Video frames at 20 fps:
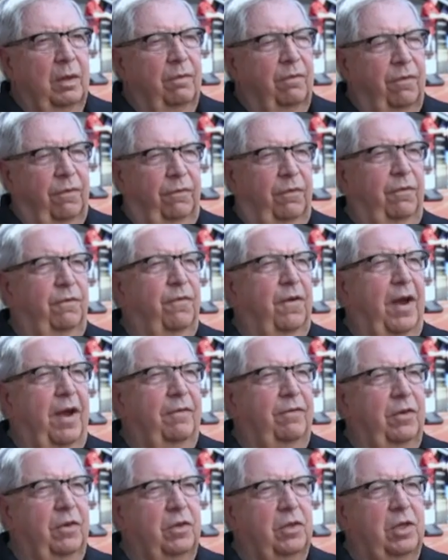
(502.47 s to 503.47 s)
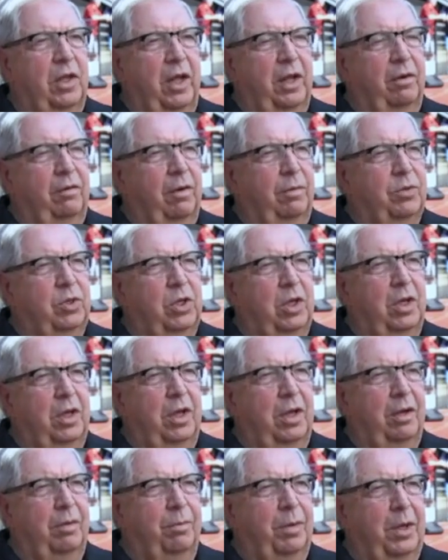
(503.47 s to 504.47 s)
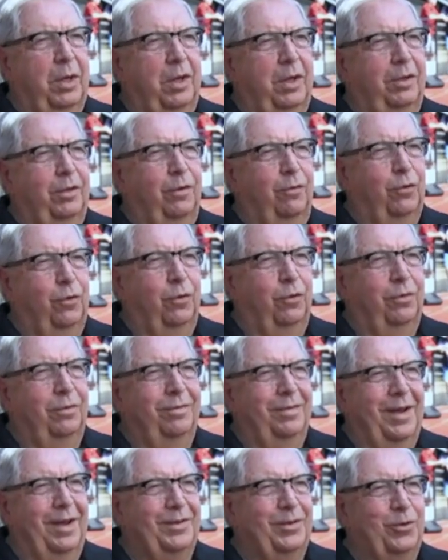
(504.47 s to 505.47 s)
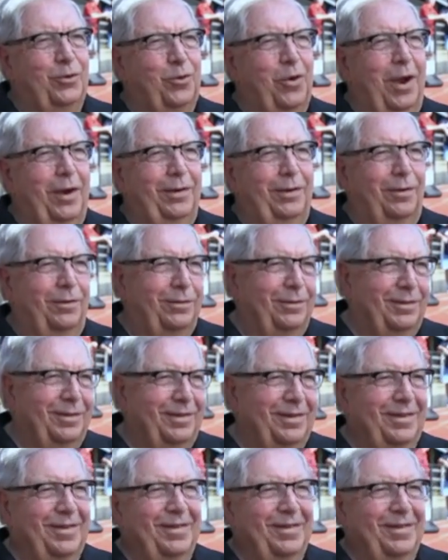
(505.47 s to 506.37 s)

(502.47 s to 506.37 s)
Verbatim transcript: 55 years later, I'm sitting here being interviewed as a track coach.